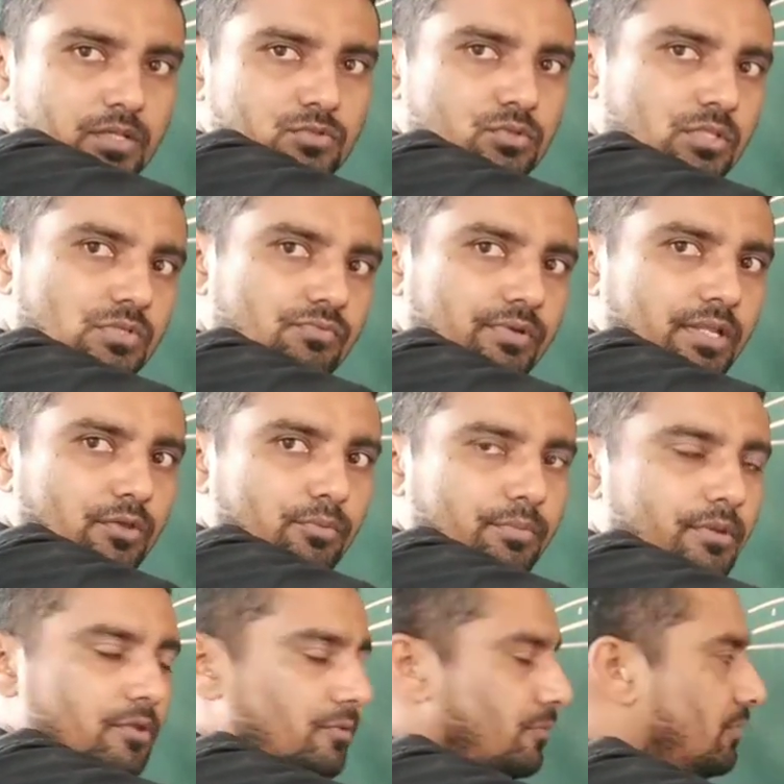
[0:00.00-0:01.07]
So this one you
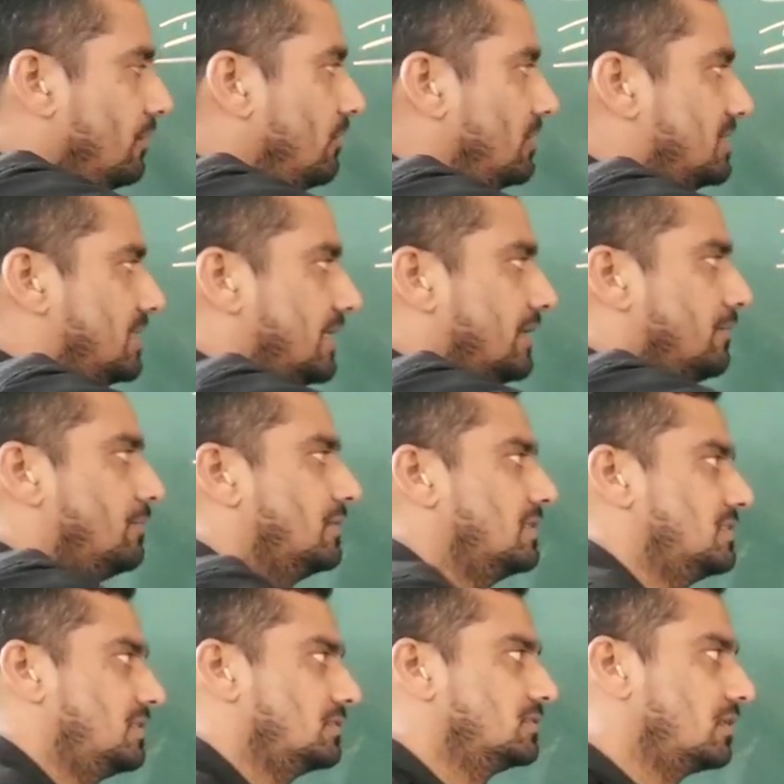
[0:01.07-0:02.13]
will study about
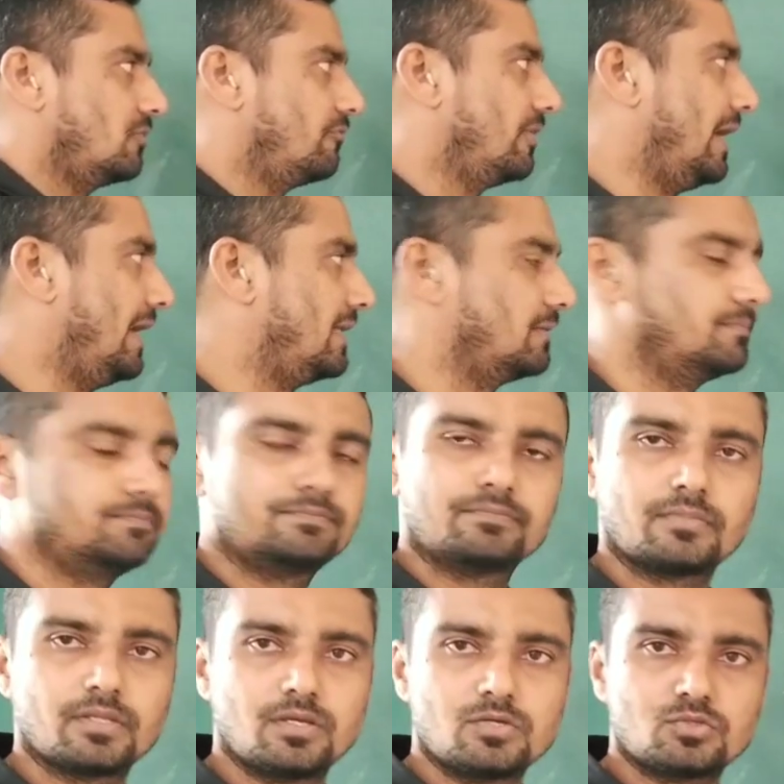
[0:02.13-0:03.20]
the structure of an atom.
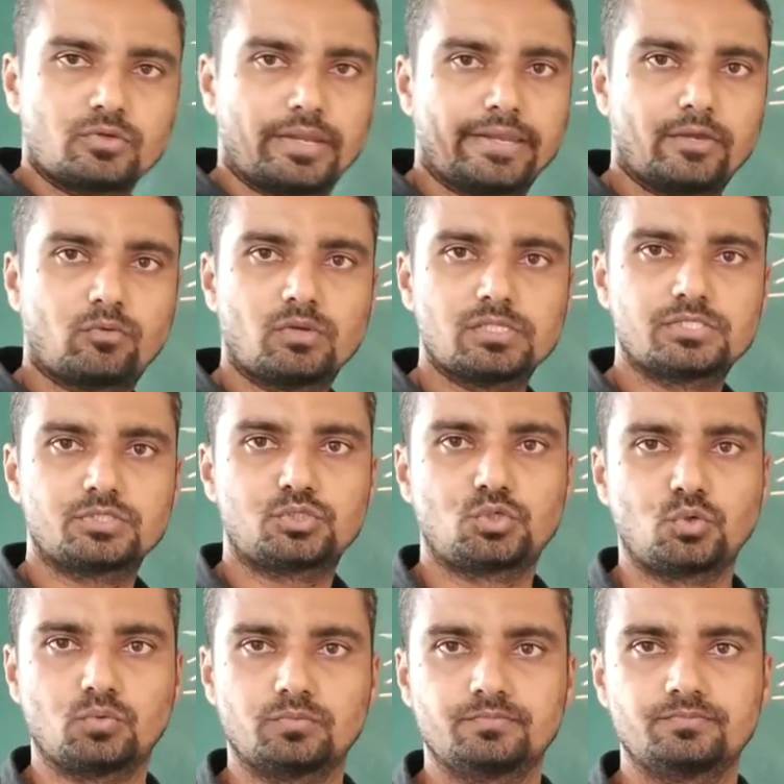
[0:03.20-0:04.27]
So n equals 2.